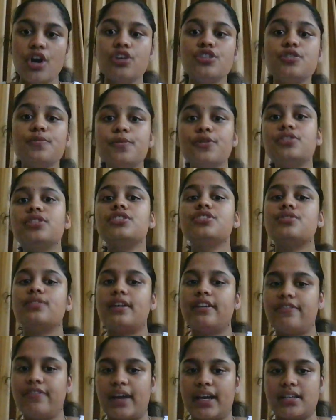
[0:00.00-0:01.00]
To put into
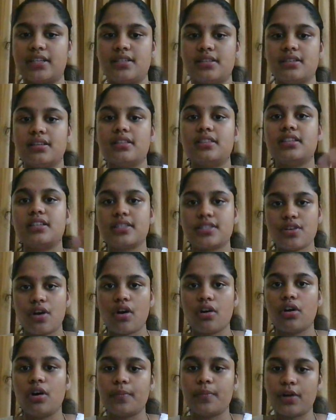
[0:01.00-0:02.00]
effect the
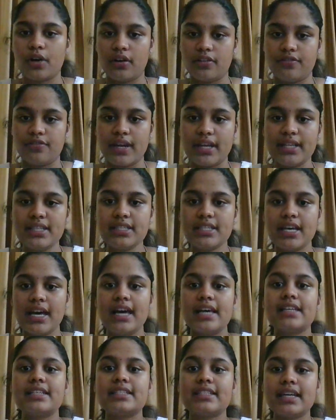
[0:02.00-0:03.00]
Stockholm Conference,
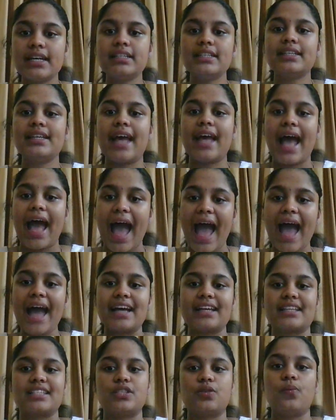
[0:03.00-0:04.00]
certain
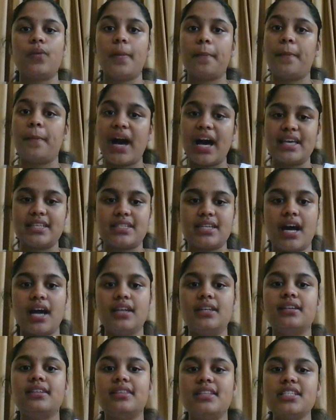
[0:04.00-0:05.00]
acts were passed
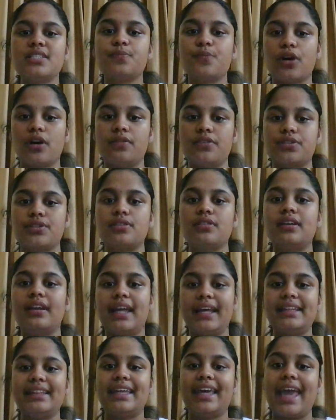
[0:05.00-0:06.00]
under this provision,
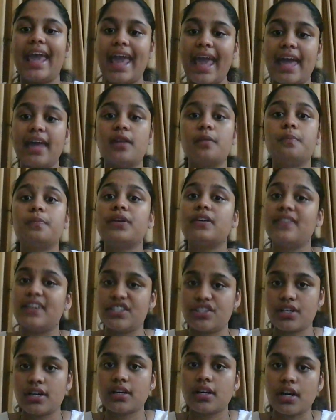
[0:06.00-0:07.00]
like the Air
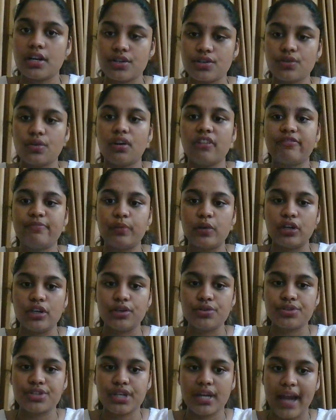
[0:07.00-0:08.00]
Prevention and Control of
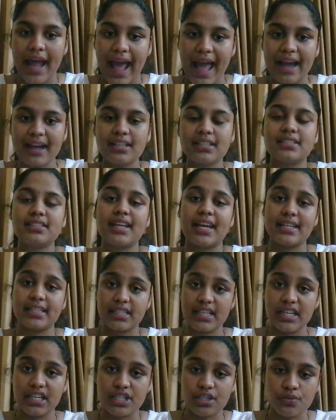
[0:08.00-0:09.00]
Pollution Act
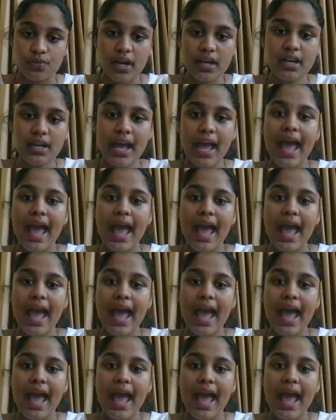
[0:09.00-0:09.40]
1981